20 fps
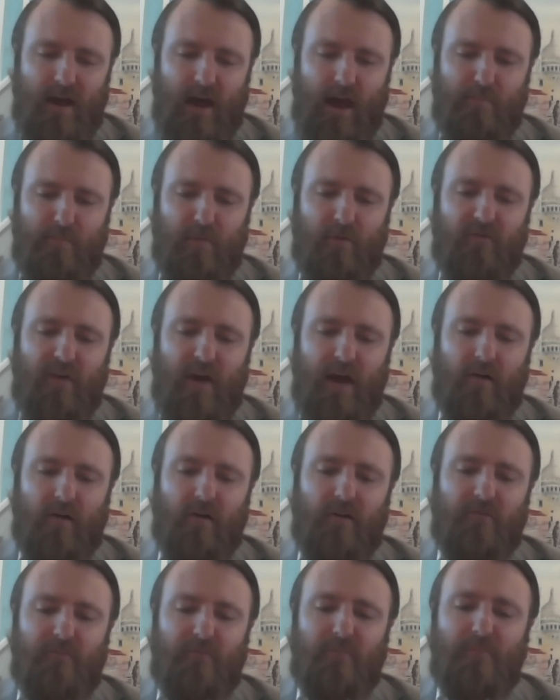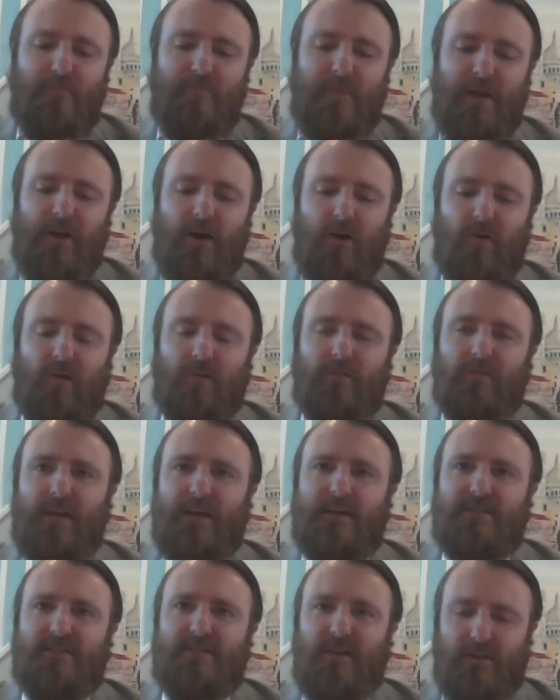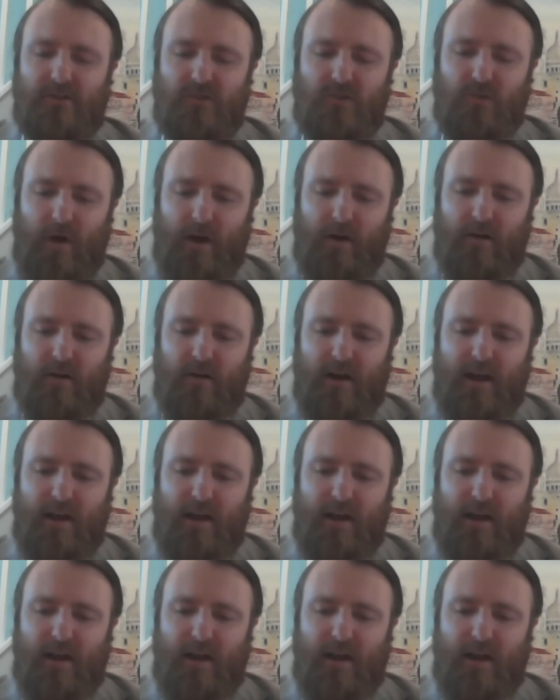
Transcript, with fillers: a purveyor of mediocre lists on Twitter,